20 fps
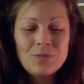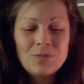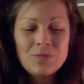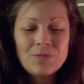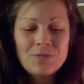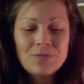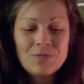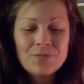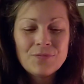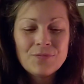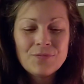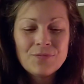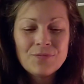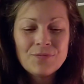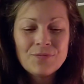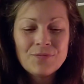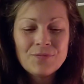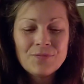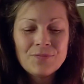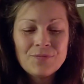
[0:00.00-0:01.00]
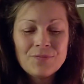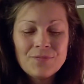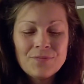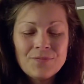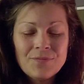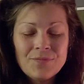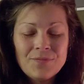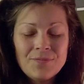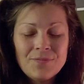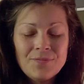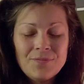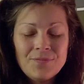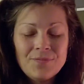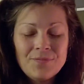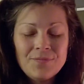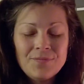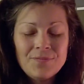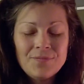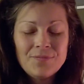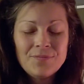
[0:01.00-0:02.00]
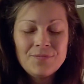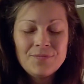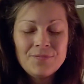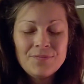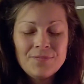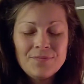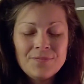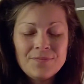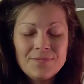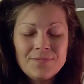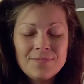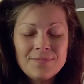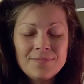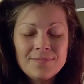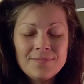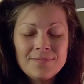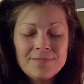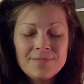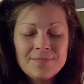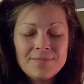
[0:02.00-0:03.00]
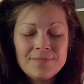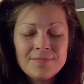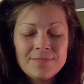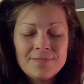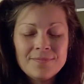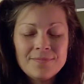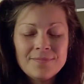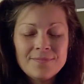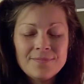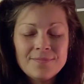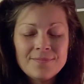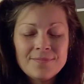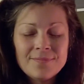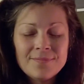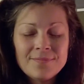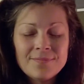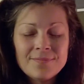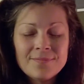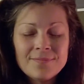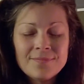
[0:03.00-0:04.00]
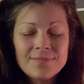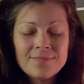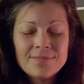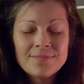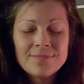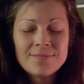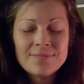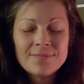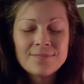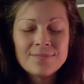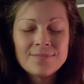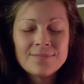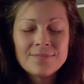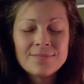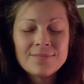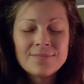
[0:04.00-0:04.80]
(no one is talking)